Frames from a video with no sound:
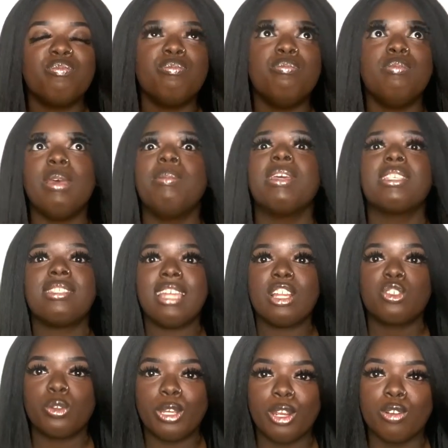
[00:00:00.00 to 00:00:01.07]
mimics
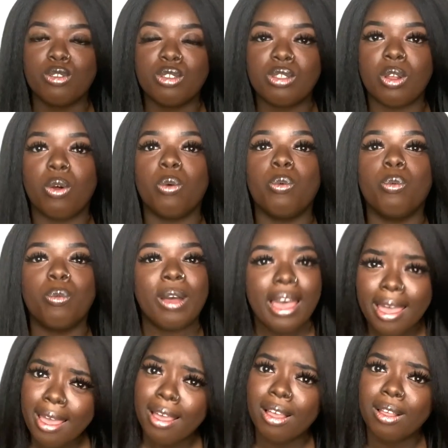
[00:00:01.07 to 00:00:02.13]
natural hair so
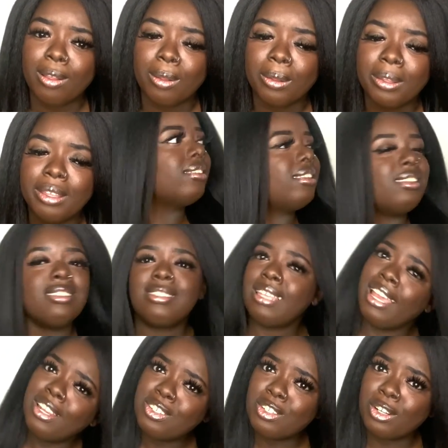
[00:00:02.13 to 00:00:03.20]
well.
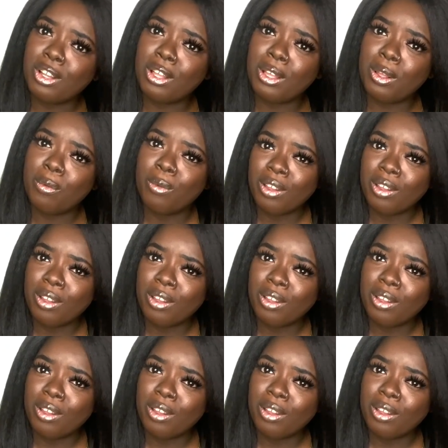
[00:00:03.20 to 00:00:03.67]
Sensational!